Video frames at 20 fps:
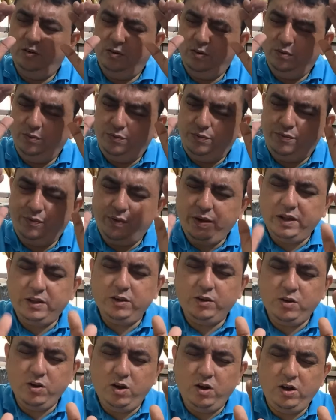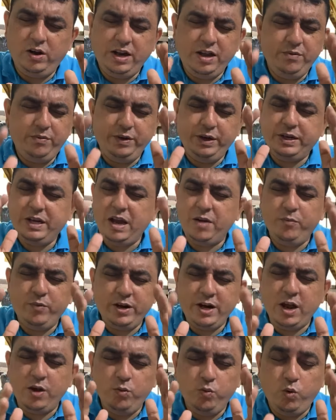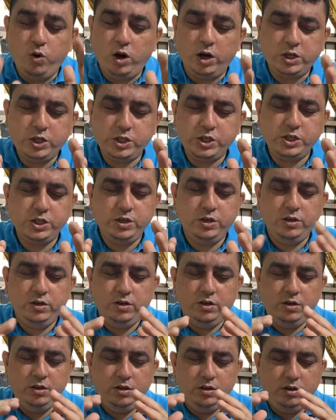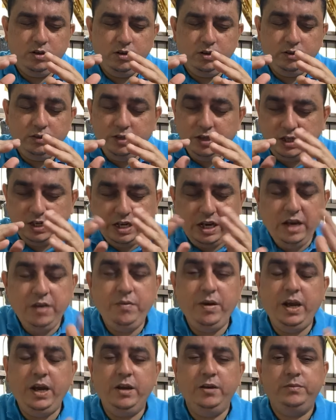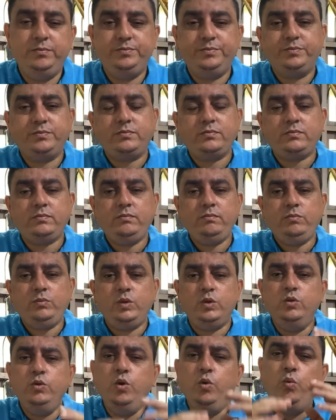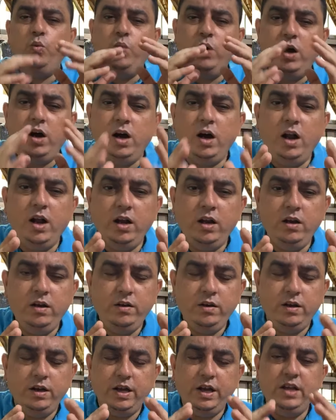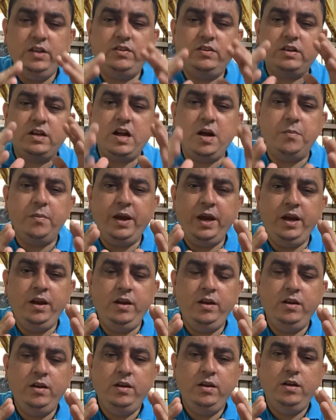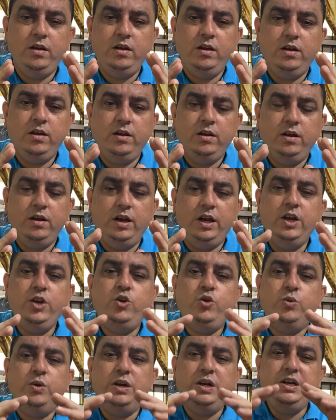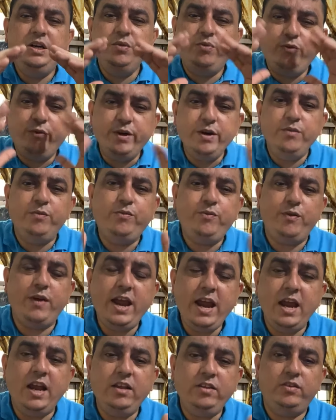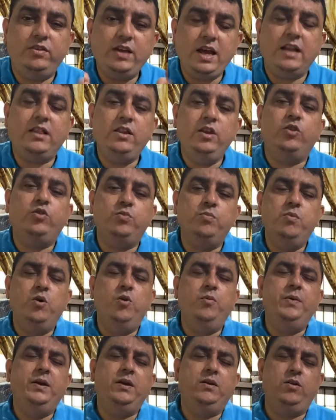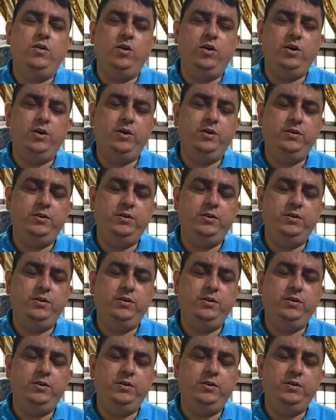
Father God, every time when I watch the TV, the world is coming into a different phase at this moment, Lord.